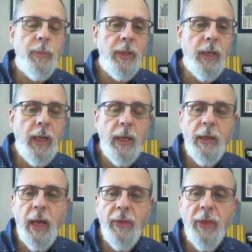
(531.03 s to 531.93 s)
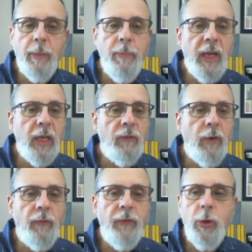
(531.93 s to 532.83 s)
but I think many of
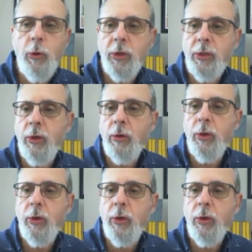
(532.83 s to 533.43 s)
our viewers don't